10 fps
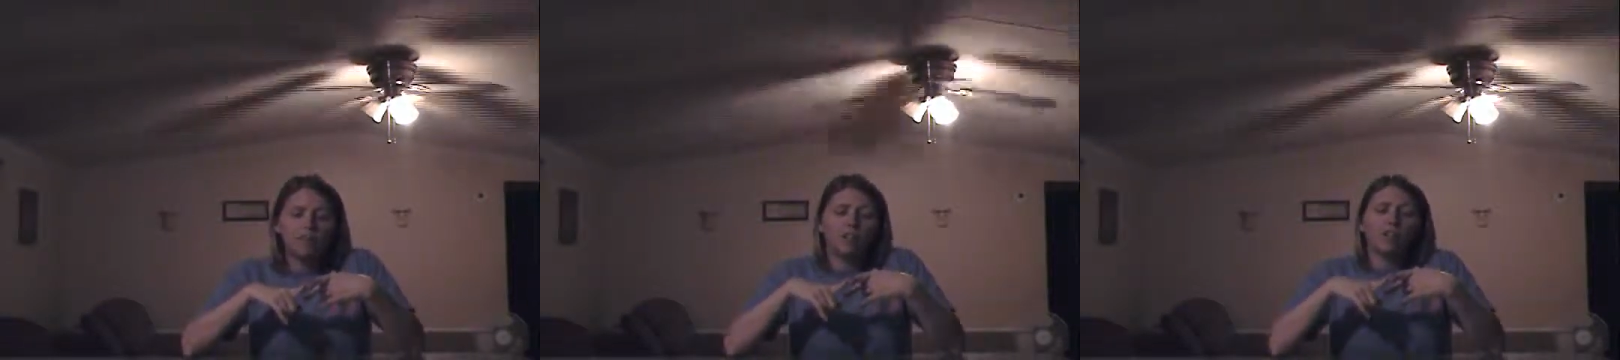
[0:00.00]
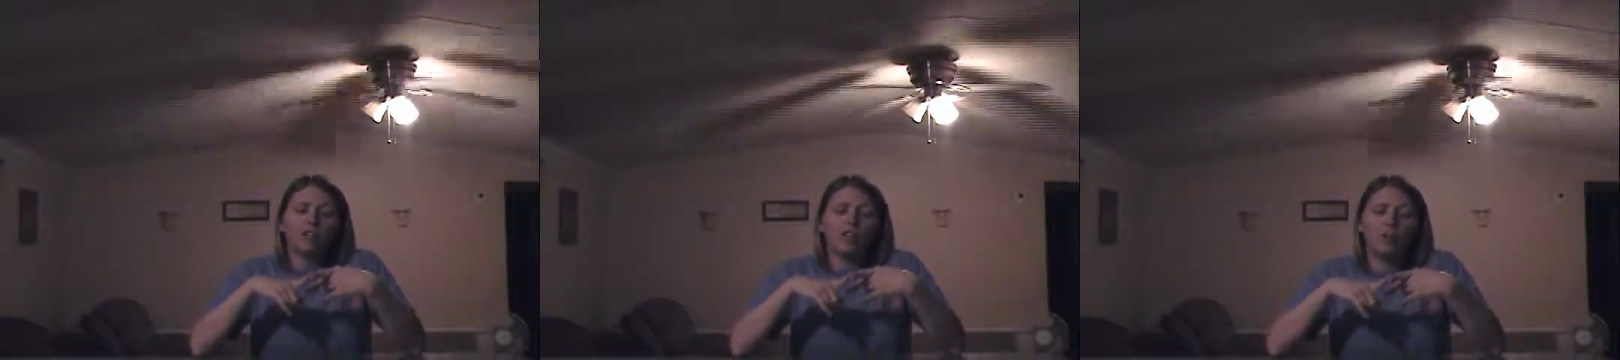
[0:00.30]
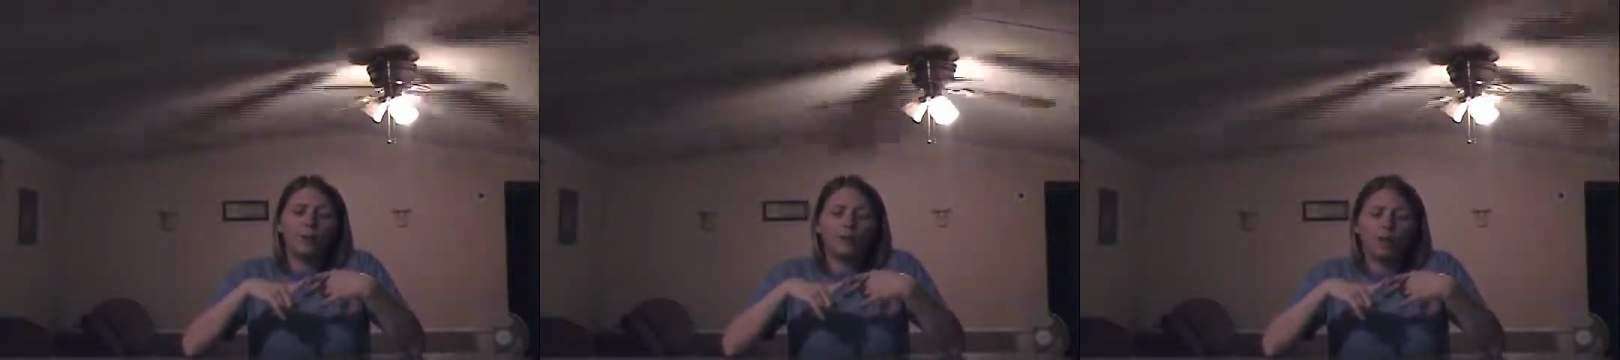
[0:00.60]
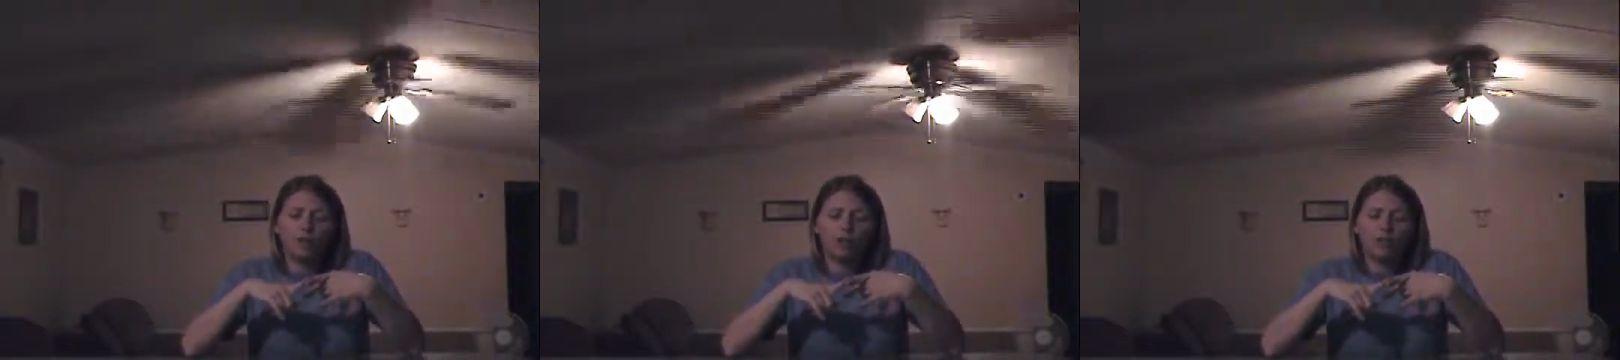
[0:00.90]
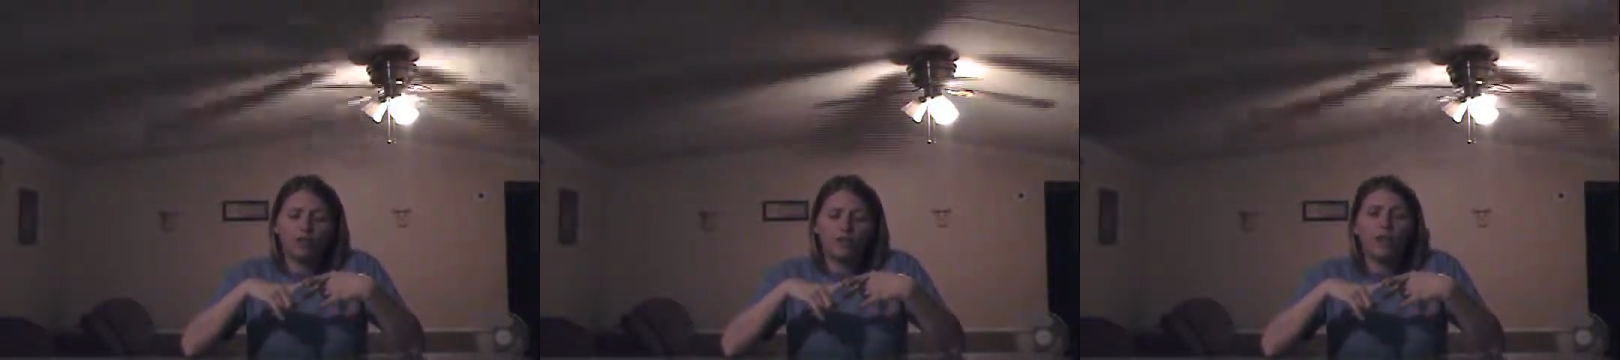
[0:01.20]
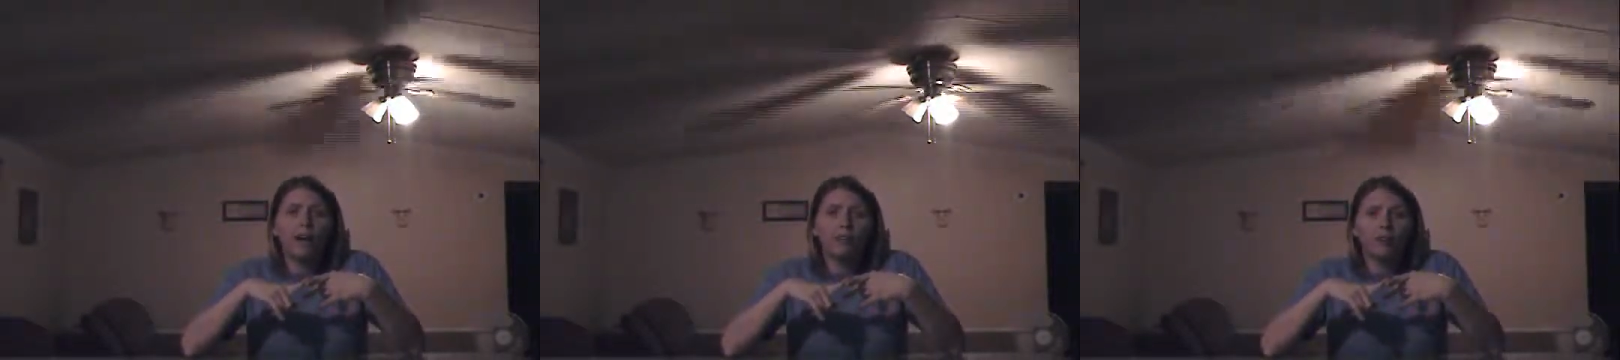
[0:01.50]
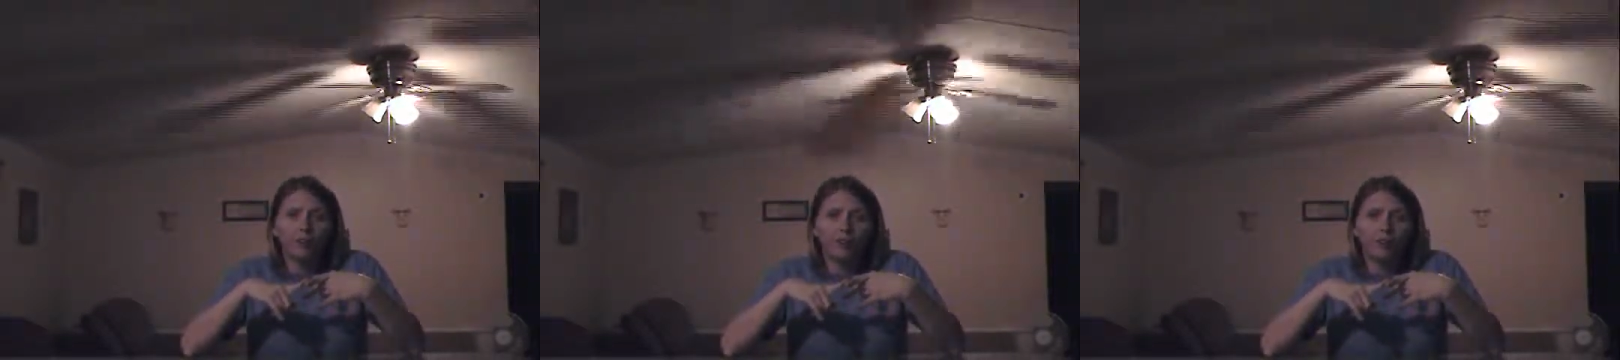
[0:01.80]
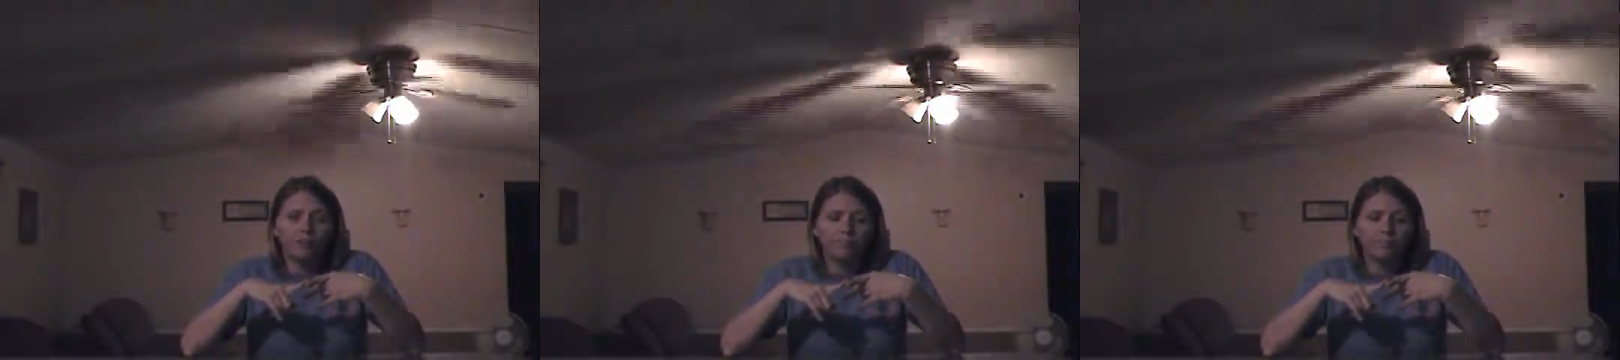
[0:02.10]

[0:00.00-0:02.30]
to the U.S. Treasury every year.